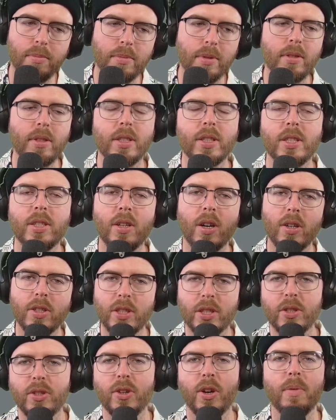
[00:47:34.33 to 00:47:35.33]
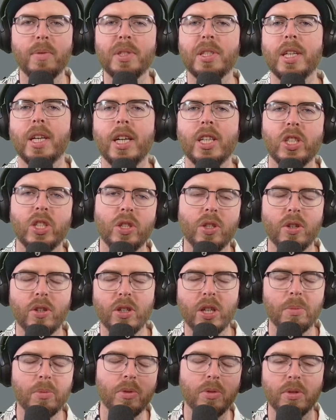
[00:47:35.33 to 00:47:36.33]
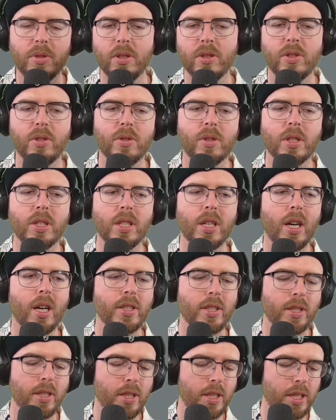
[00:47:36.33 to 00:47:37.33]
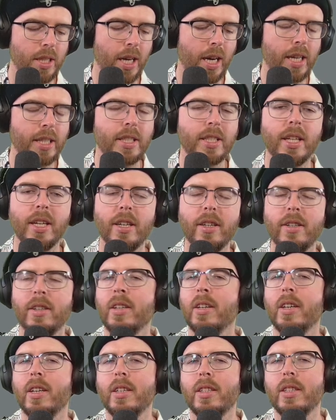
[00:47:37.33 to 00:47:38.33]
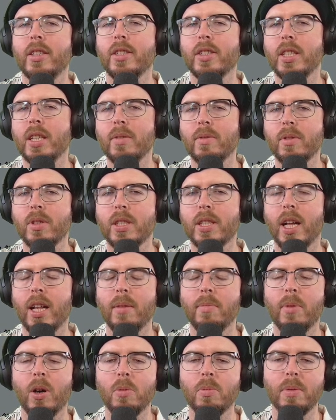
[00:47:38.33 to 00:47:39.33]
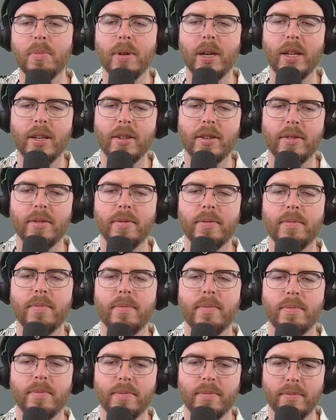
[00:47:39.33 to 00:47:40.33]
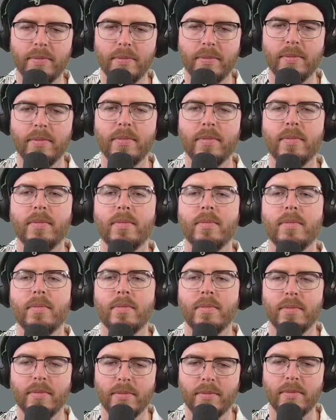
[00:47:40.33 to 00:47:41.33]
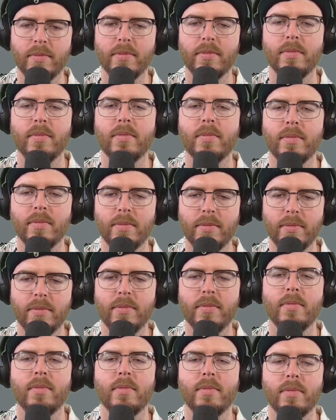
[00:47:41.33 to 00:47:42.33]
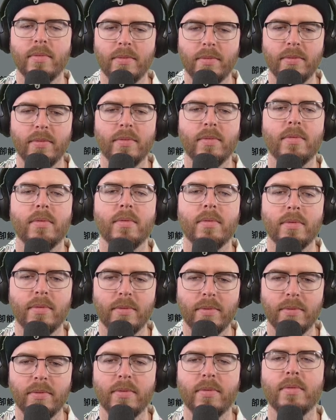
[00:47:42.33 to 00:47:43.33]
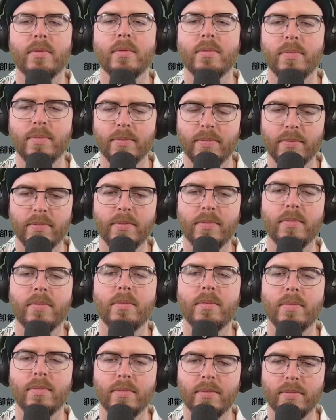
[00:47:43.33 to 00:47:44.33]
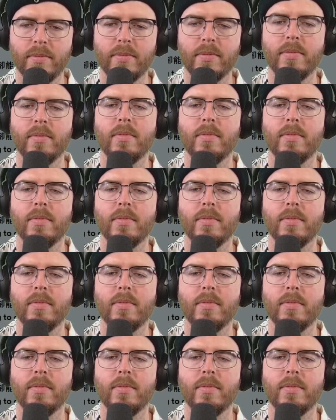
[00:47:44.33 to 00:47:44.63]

There's constant conversation going on between those two guitars on the sides there. There's never a dull moment, man. Here comes round two. Now your Rain, what you gotta say?